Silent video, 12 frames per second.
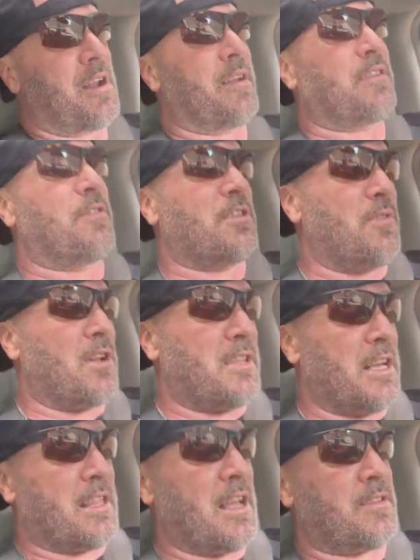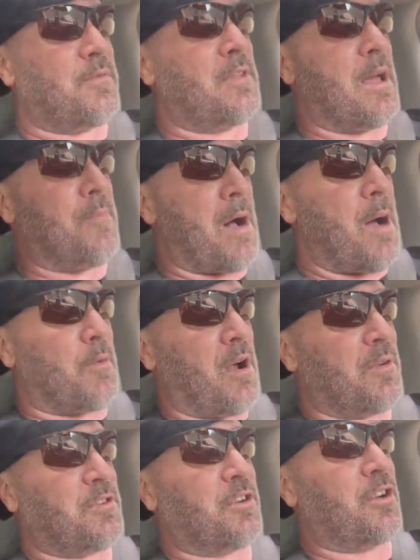I like, first of all, take that that bobber
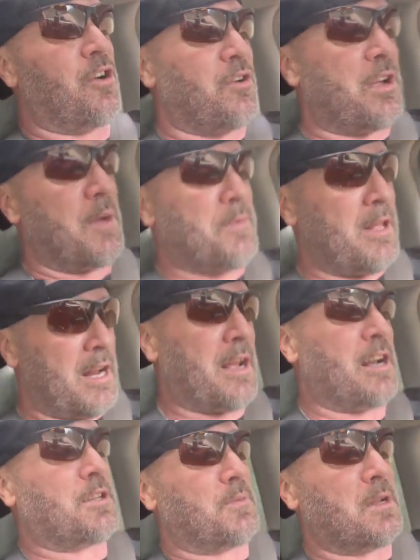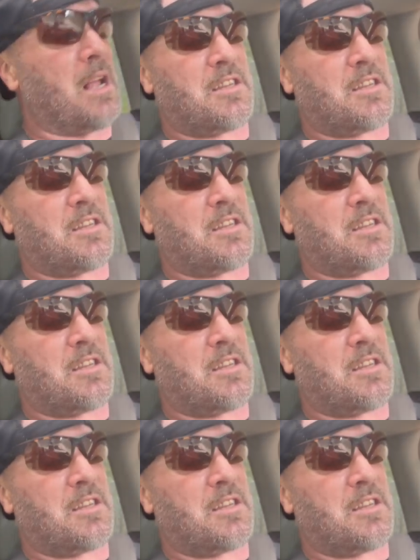off. She's like, okay, but then I got a split.